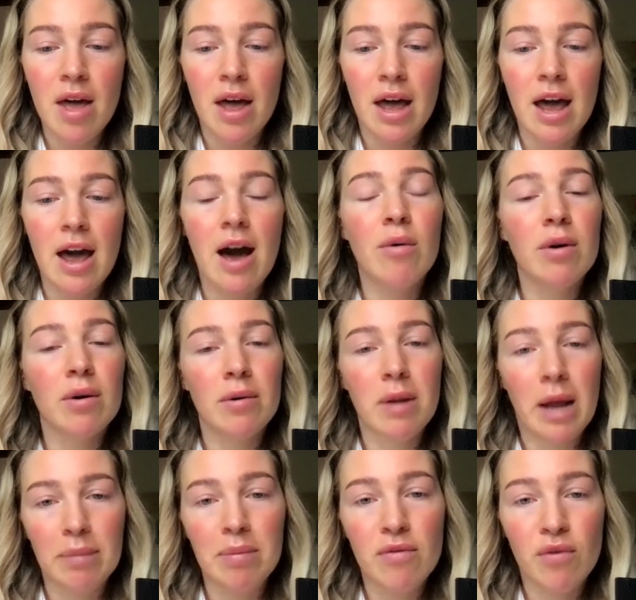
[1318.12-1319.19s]
Uh, I,
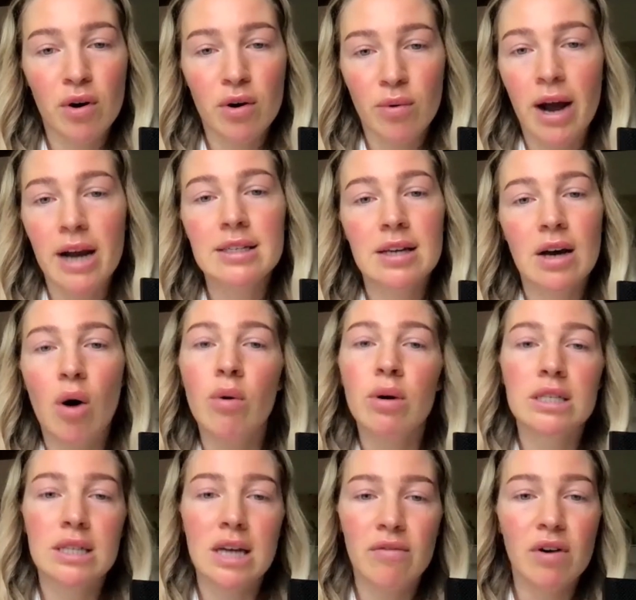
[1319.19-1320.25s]
like before Christ, I
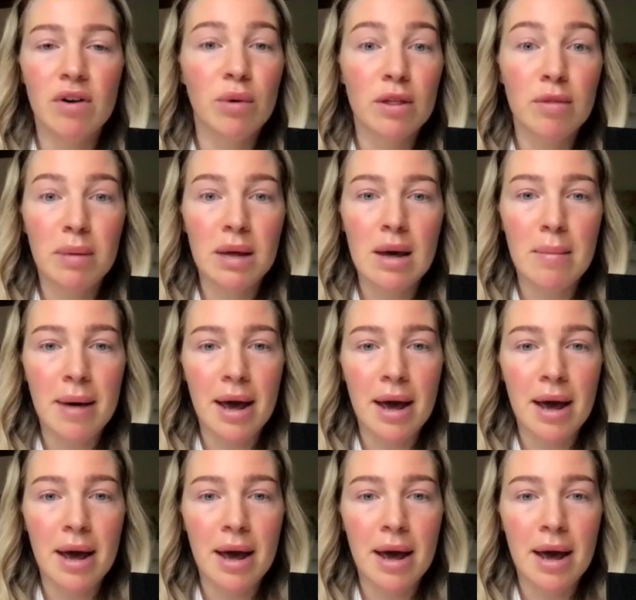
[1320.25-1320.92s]
always suffered with P M